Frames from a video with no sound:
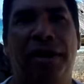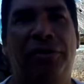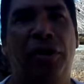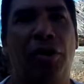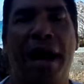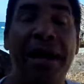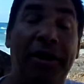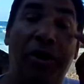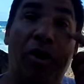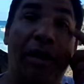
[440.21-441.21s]
So I
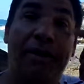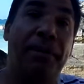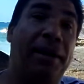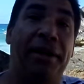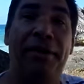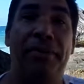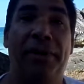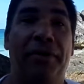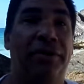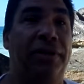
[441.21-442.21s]
can look at the man in the
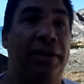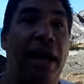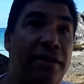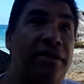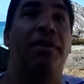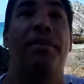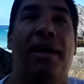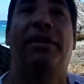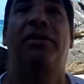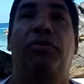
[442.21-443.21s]
mirror and say, that's the
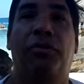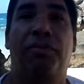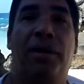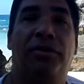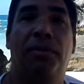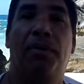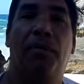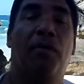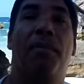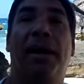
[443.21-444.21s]
man that's responsible
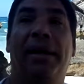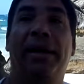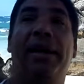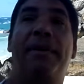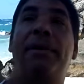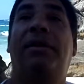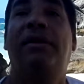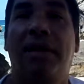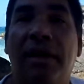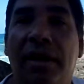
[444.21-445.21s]
for my limited
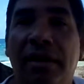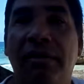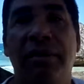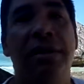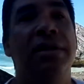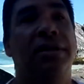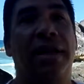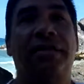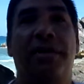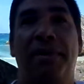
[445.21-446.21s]
thinking.
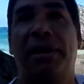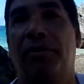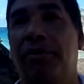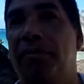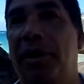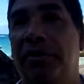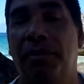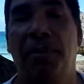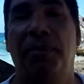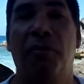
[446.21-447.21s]
That's the man
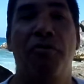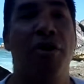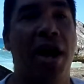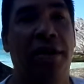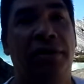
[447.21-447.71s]
responsible for not.